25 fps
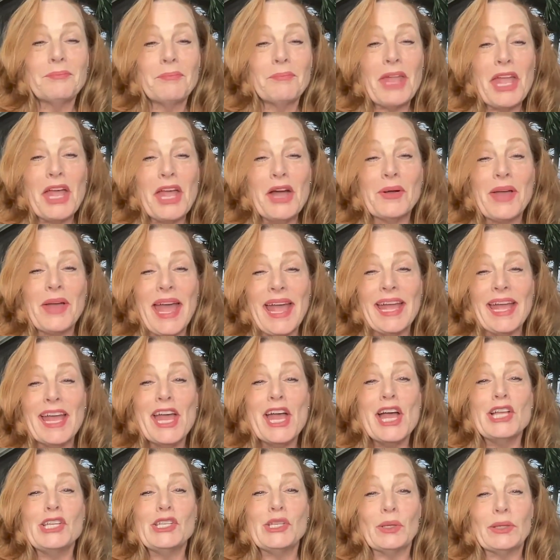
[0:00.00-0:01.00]
Okay,
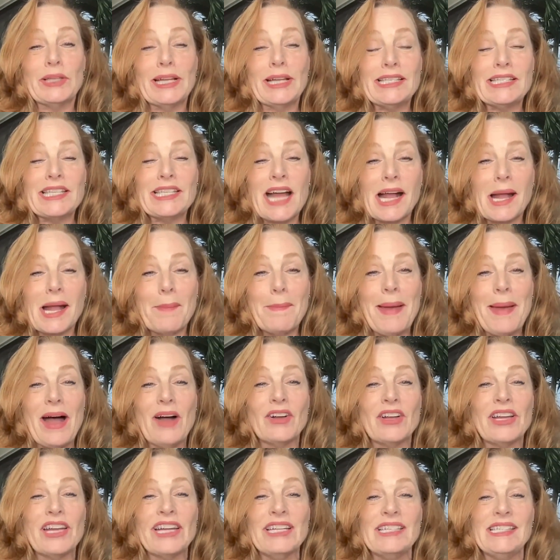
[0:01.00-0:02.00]
so let's talk
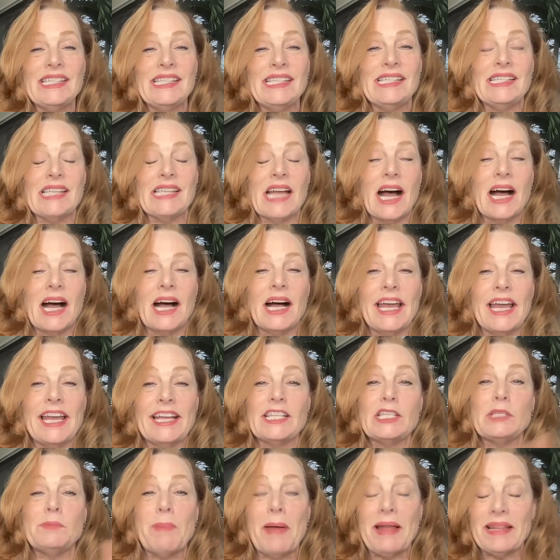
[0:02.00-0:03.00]
about
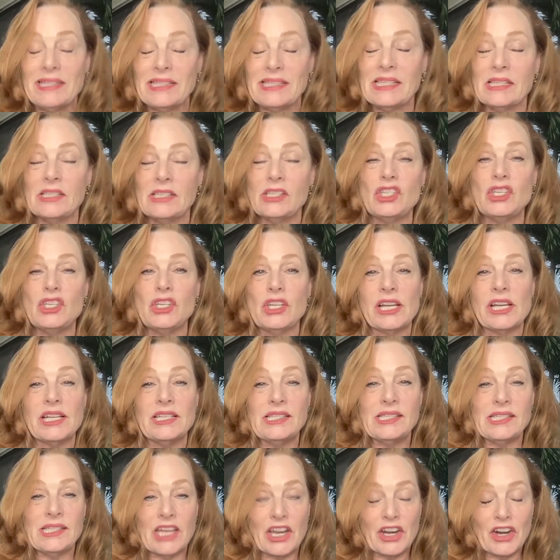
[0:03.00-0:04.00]
expenses to
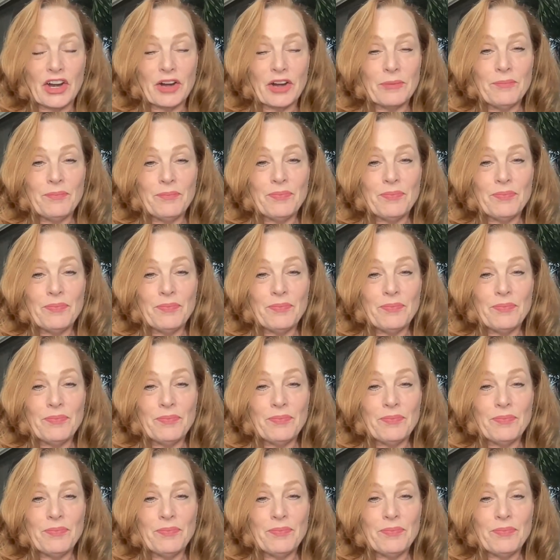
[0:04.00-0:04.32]
consider.